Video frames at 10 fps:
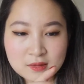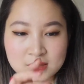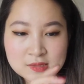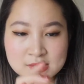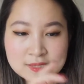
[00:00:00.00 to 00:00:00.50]

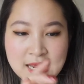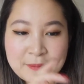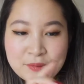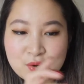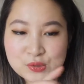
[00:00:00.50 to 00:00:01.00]
and
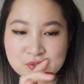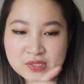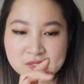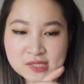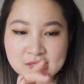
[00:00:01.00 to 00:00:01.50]
tap it onto
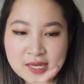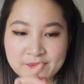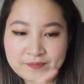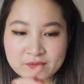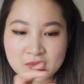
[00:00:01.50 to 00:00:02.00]
the
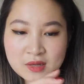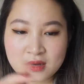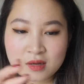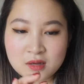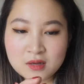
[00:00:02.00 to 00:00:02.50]
skin.
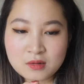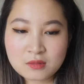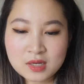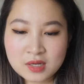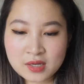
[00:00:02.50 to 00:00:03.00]

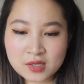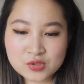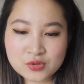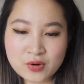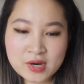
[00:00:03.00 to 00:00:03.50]
When I
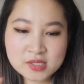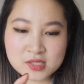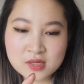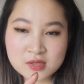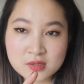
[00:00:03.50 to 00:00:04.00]
try
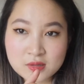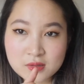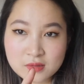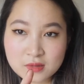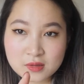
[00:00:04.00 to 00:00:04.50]
to
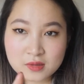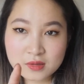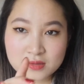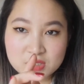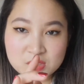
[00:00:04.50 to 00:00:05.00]

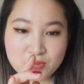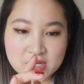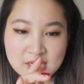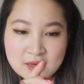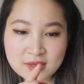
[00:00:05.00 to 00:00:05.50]
spread
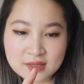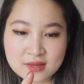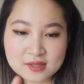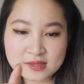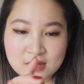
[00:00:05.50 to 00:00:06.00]
it out like
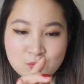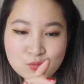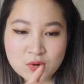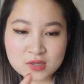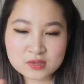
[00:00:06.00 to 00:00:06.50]
this in
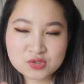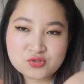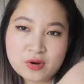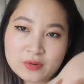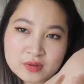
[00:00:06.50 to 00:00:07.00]
one
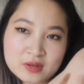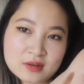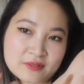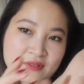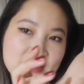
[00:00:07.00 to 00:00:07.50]
stroke,
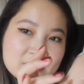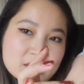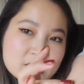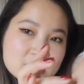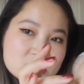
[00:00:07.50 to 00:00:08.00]
I find
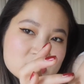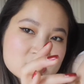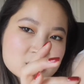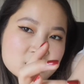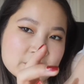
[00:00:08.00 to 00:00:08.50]
that it
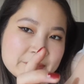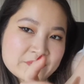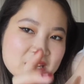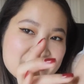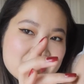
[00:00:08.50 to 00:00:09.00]
just
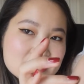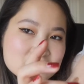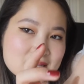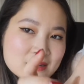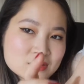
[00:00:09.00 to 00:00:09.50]

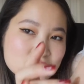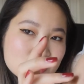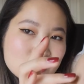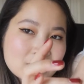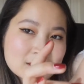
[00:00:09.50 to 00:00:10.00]
thins out too
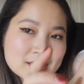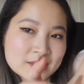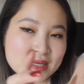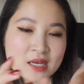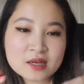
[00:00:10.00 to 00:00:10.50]
quickly.
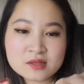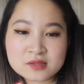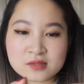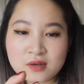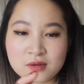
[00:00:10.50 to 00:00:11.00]

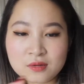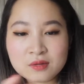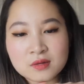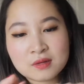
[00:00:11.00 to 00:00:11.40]
So